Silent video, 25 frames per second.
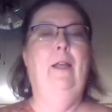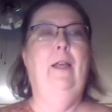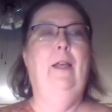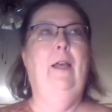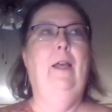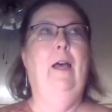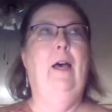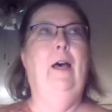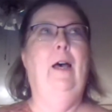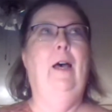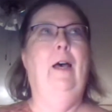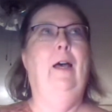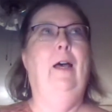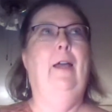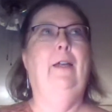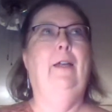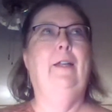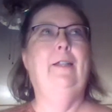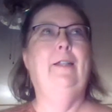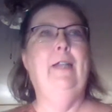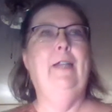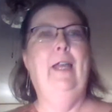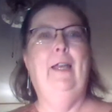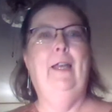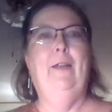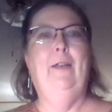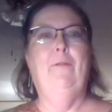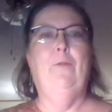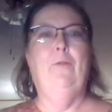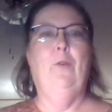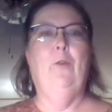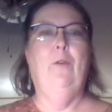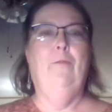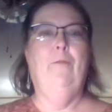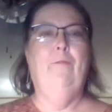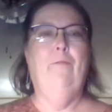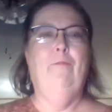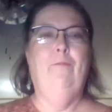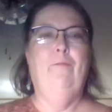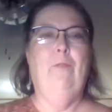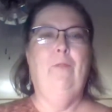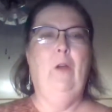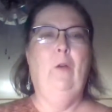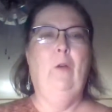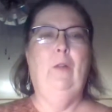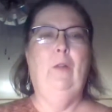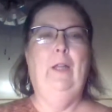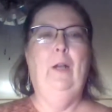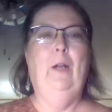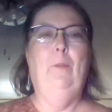I could take it for
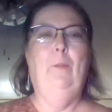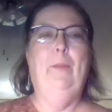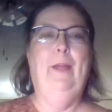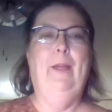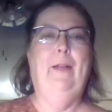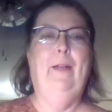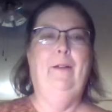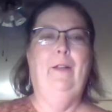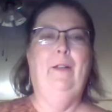a little bit,